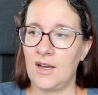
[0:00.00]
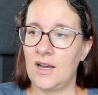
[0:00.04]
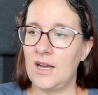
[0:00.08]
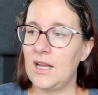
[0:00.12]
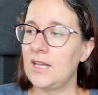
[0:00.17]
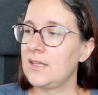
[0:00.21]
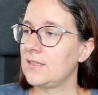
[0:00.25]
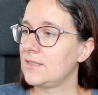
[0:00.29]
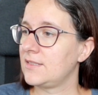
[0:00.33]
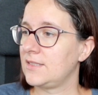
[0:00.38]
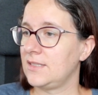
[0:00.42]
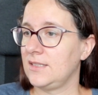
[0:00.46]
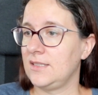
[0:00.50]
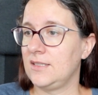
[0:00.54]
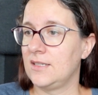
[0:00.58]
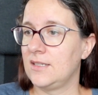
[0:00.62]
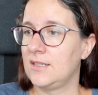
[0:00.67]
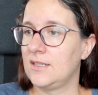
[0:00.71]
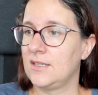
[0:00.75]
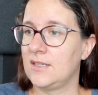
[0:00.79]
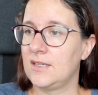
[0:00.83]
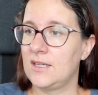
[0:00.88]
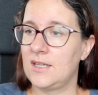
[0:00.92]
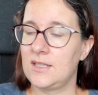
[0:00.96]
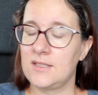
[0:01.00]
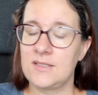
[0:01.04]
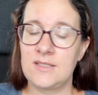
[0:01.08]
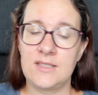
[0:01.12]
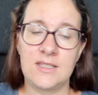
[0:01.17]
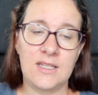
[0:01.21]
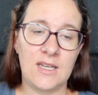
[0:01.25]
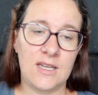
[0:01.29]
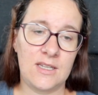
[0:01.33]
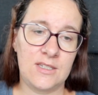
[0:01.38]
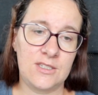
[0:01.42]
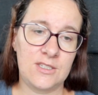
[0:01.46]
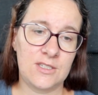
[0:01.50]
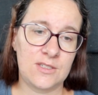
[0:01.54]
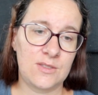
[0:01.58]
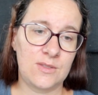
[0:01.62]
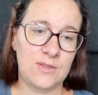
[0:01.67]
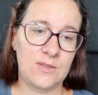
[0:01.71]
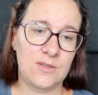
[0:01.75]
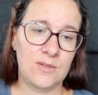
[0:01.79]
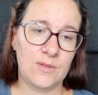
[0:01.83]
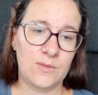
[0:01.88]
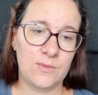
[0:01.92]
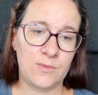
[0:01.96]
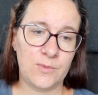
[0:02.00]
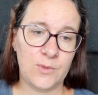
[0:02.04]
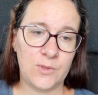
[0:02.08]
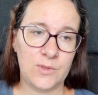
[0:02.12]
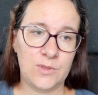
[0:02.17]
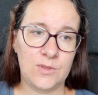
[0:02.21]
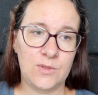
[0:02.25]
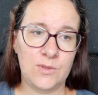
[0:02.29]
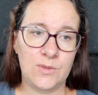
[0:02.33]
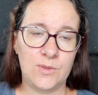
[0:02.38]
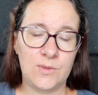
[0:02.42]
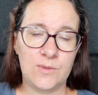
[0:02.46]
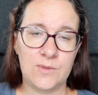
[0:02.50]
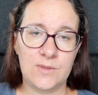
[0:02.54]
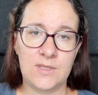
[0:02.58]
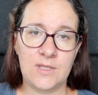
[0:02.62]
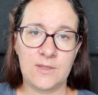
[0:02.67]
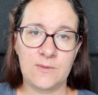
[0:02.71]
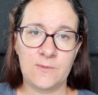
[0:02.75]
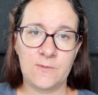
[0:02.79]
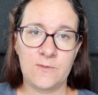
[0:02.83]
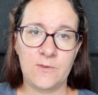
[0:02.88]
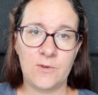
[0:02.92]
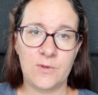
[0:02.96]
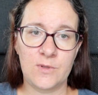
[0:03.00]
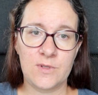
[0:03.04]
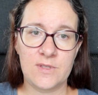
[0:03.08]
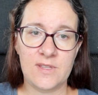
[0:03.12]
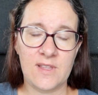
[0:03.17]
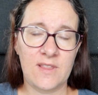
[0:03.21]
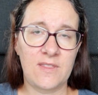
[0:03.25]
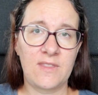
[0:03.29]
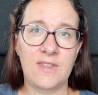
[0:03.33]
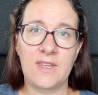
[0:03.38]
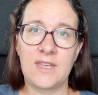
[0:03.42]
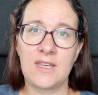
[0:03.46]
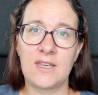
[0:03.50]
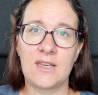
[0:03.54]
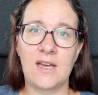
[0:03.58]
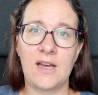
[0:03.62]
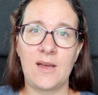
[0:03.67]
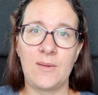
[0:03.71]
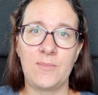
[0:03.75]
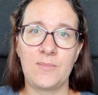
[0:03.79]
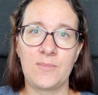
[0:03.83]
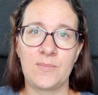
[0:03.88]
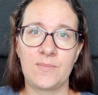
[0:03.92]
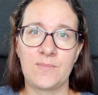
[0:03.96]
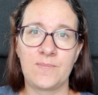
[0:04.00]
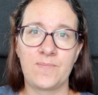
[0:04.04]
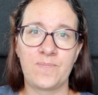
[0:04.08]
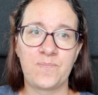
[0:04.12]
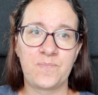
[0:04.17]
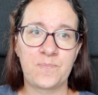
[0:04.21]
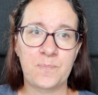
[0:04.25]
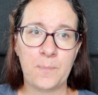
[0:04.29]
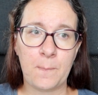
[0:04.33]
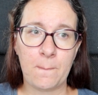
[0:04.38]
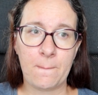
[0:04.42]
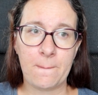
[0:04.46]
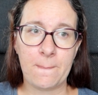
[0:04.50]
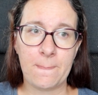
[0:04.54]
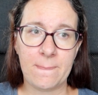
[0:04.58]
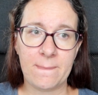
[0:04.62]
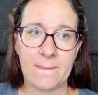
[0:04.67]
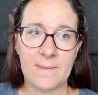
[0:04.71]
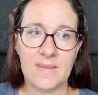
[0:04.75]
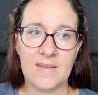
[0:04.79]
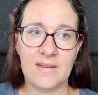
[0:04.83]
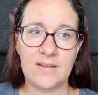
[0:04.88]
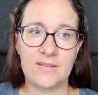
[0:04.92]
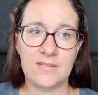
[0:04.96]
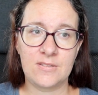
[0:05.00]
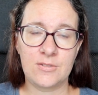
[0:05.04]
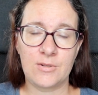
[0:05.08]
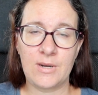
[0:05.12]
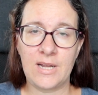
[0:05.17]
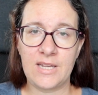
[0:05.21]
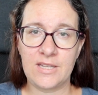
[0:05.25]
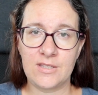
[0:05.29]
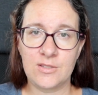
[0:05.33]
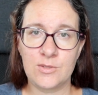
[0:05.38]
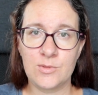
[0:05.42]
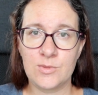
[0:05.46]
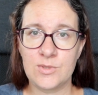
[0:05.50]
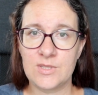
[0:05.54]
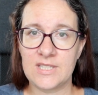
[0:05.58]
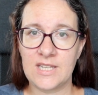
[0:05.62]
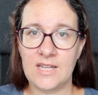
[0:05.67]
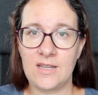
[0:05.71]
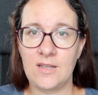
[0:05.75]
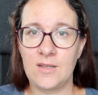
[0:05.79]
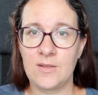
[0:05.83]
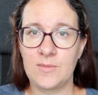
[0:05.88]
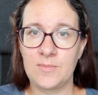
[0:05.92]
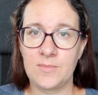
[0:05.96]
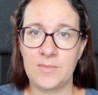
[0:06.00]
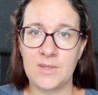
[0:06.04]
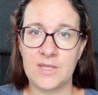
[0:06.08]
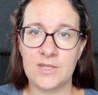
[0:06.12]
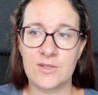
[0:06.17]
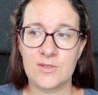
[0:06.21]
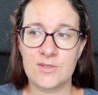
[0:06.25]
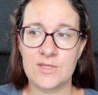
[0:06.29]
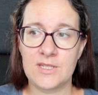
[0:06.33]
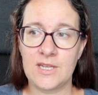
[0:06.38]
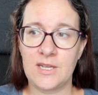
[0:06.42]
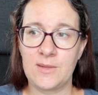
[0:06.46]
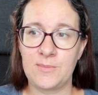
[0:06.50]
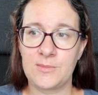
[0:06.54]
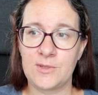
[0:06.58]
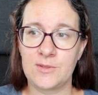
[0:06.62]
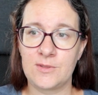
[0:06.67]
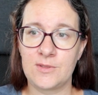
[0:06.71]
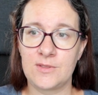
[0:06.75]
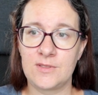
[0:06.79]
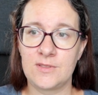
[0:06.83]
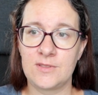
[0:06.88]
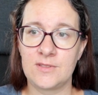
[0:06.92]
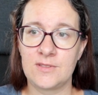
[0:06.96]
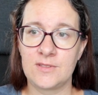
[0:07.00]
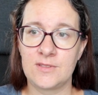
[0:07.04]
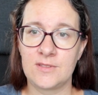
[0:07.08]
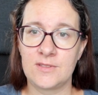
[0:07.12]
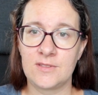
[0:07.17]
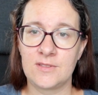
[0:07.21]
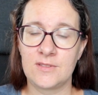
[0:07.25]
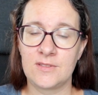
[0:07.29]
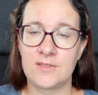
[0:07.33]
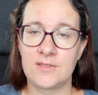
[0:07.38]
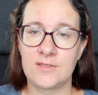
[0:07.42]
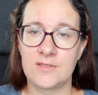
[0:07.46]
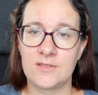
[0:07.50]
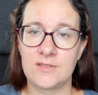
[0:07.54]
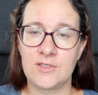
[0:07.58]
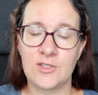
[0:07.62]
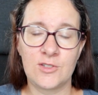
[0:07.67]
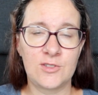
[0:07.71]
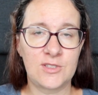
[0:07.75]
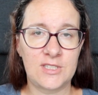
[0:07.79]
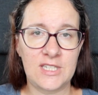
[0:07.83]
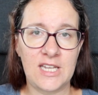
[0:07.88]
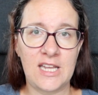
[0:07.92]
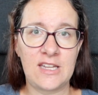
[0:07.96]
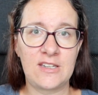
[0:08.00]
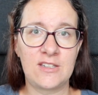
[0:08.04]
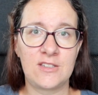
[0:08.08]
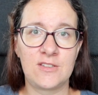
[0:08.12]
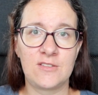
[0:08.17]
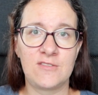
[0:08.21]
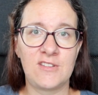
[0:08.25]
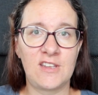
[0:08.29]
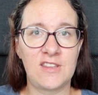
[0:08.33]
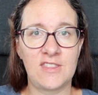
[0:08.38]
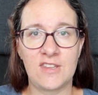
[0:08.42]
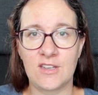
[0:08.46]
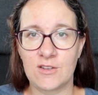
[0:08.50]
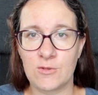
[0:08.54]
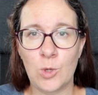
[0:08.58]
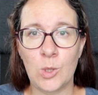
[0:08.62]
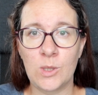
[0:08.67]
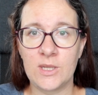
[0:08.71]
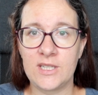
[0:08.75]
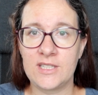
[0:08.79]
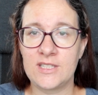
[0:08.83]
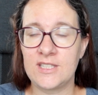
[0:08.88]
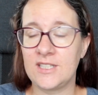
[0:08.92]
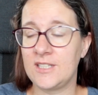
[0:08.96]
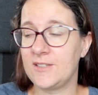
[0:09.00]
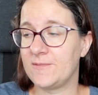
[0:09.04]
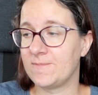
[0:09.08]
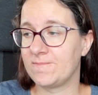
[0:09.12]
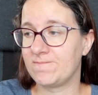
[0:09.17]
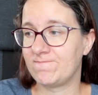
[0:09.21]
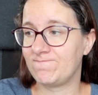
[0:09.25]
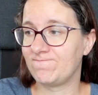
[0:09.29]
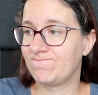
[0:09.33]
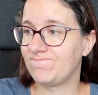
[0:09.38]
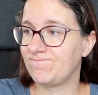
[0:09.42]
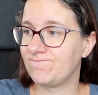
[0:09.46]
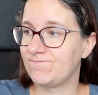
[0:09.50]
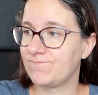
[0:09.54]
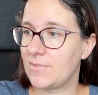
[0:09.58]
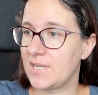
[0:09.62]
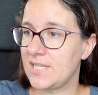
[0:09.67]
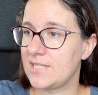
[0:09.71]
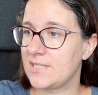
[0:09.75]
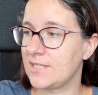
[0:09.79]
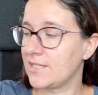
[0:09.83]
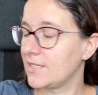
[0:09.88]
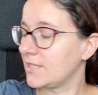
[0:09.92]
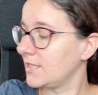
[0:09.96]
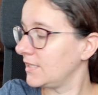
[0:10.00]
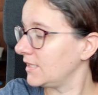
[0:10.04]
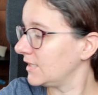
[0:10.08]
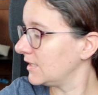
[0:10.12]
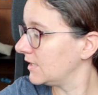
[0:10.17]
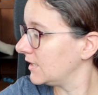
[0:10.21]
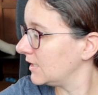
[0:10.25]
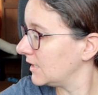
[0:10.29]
I'll see. I just don't want to use them for something I'm trying to sell, because I'm not content with the quality, basically.